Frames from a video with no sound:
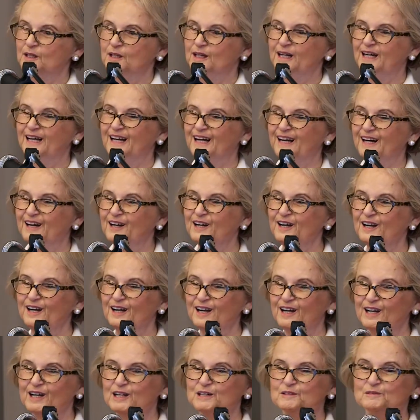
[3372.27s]

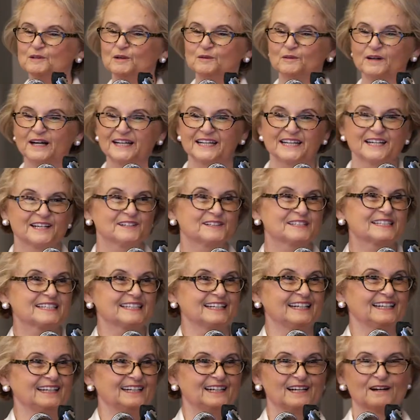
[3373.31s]
Well, what do you
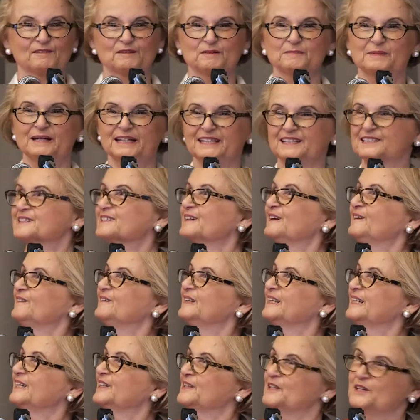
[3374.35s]
see? Everybody's
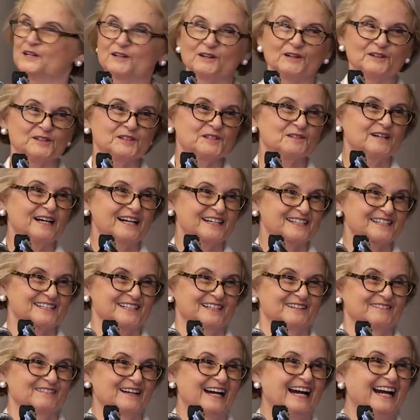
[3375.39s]
going in their own
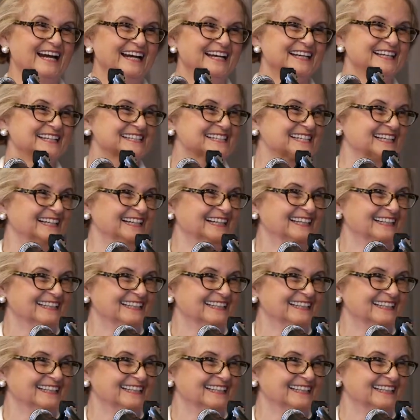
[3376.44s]
direction, right?